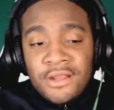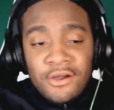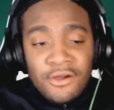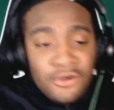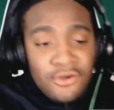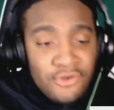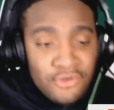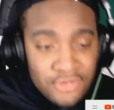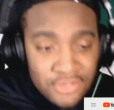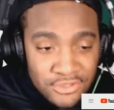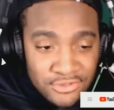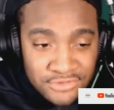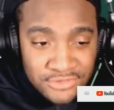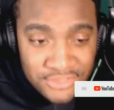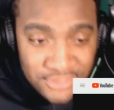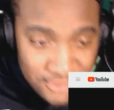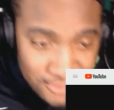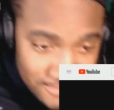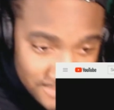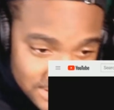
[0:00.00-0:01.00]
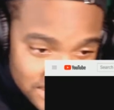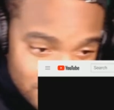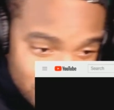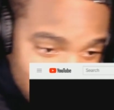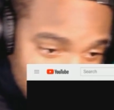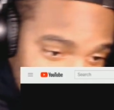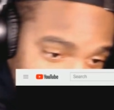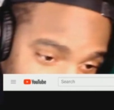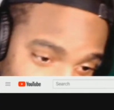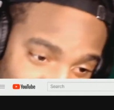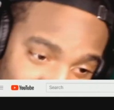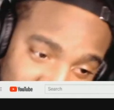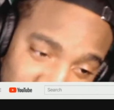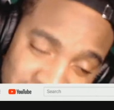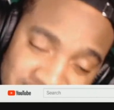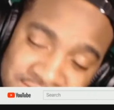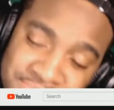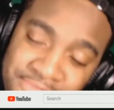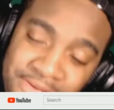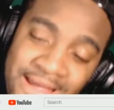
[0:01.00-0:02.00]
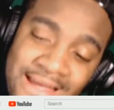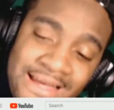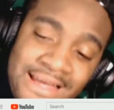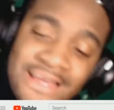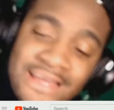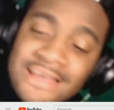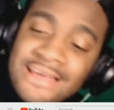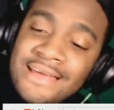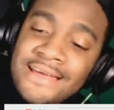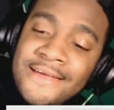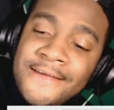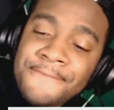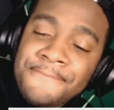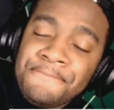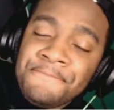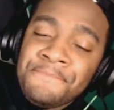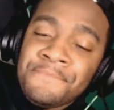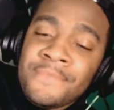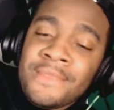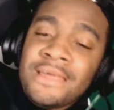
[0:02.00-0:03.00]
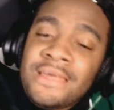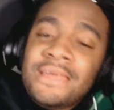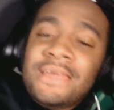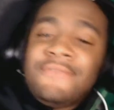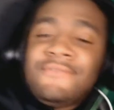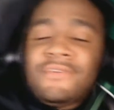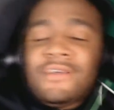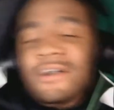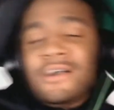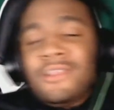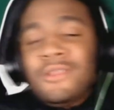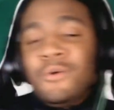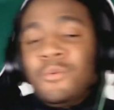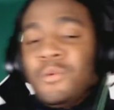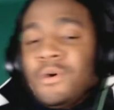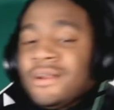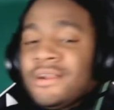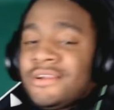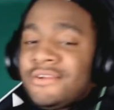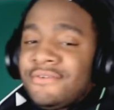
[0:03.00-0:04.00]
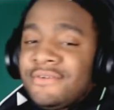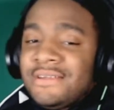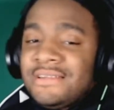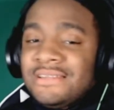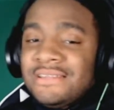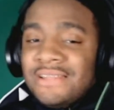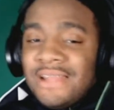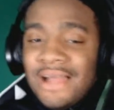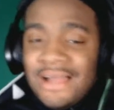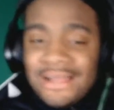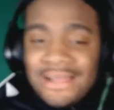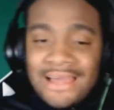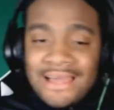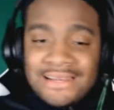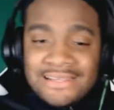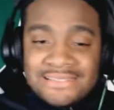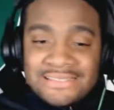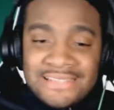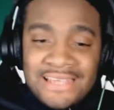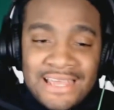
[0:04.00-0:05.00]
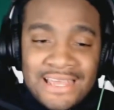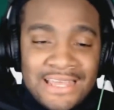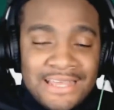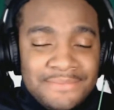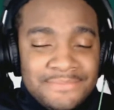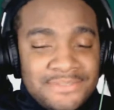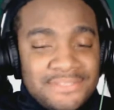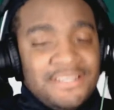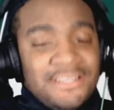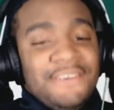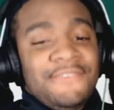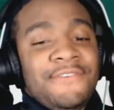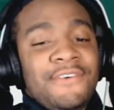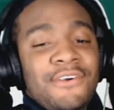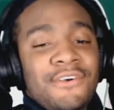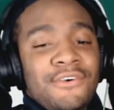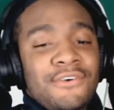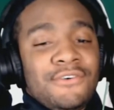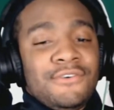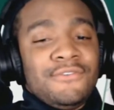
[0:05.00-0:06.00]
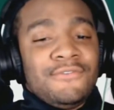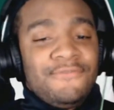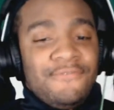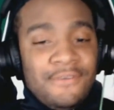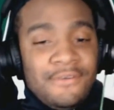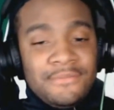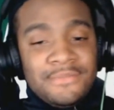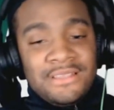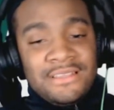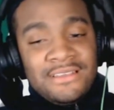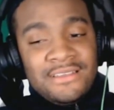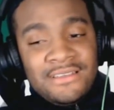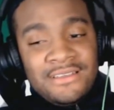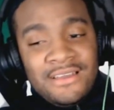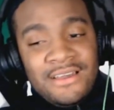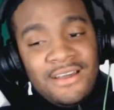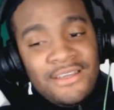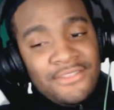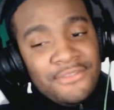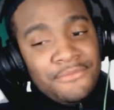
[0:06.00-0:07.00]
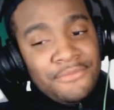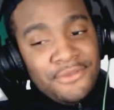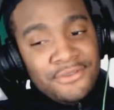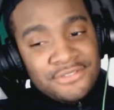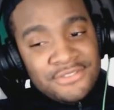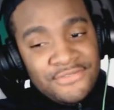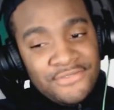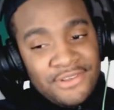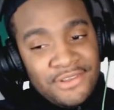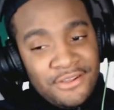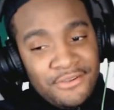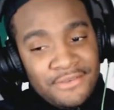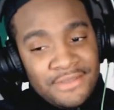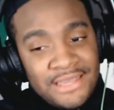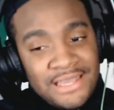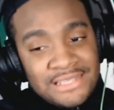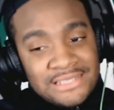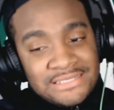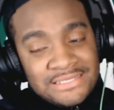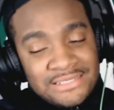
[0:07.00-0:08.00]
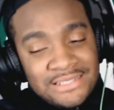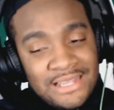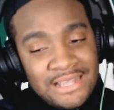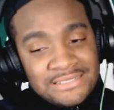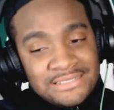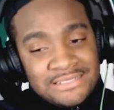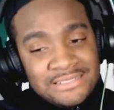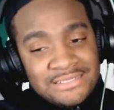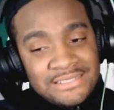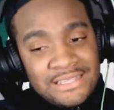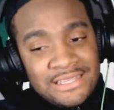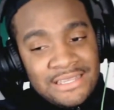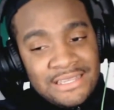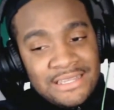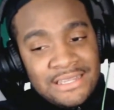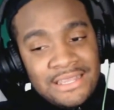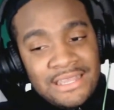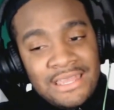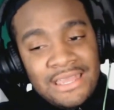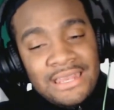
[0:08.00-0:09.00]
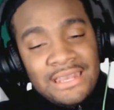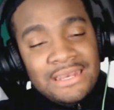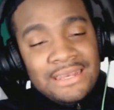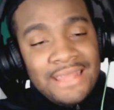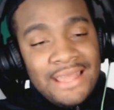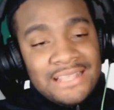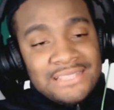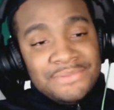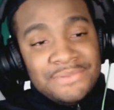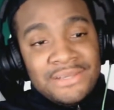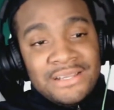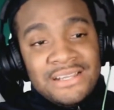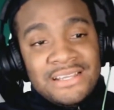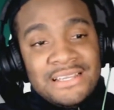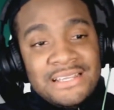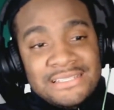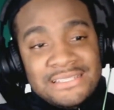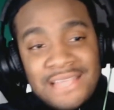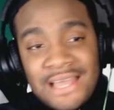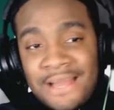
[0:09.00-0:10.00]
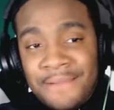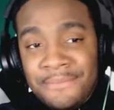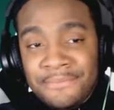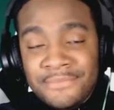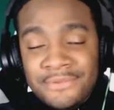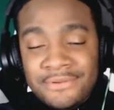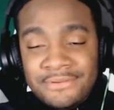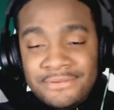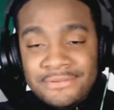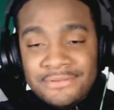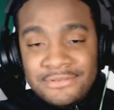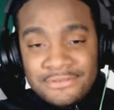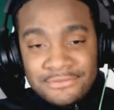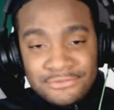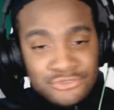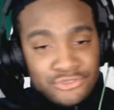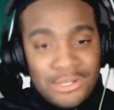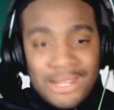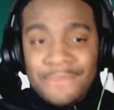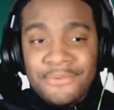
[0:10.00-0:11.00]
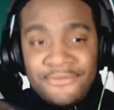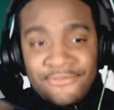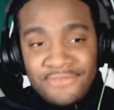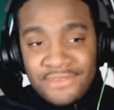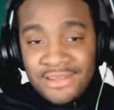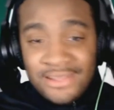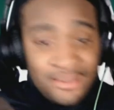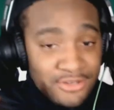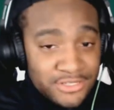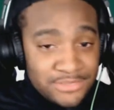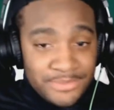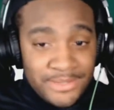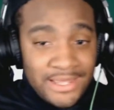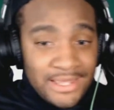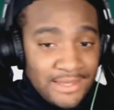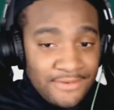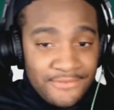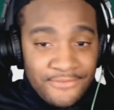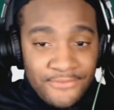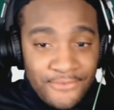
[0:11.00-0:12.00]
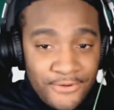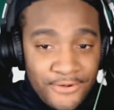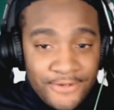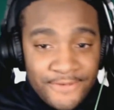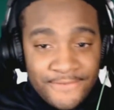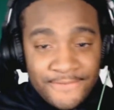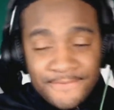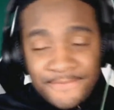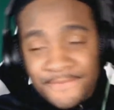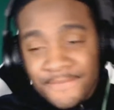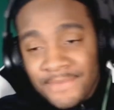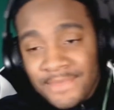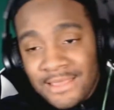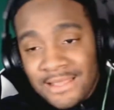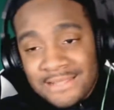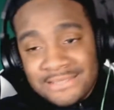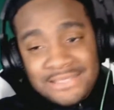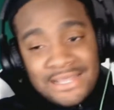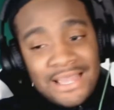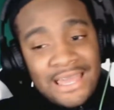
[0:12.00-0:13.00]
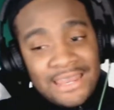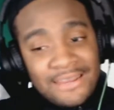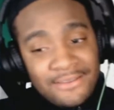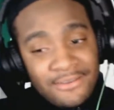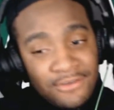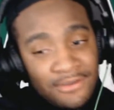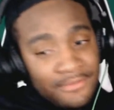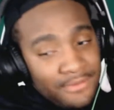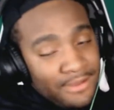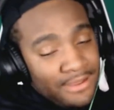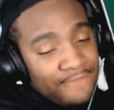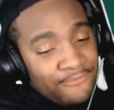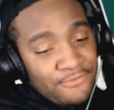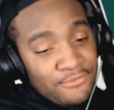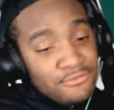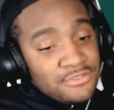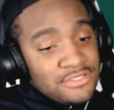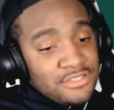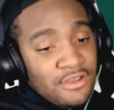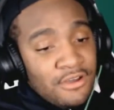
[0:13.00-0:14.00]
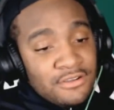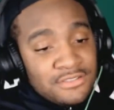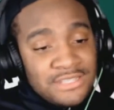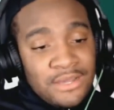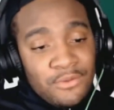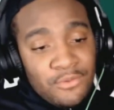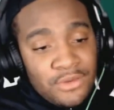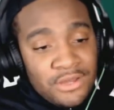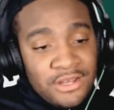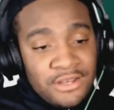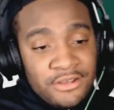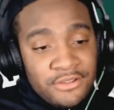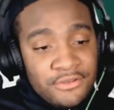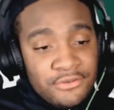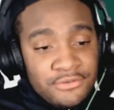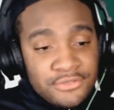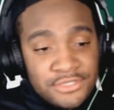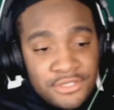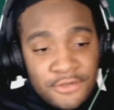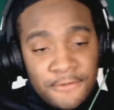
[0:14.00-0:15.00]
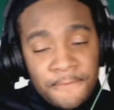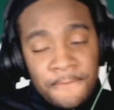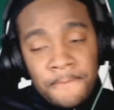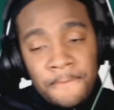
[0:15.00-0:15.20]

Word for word: on, YouTube? It's Chris606 back again. If y'all are wondering, I got the same stuff on from the other music video reaction I just did. That's because I'm dropping videos back and forth because I got a, couple, a few songs I want to do. So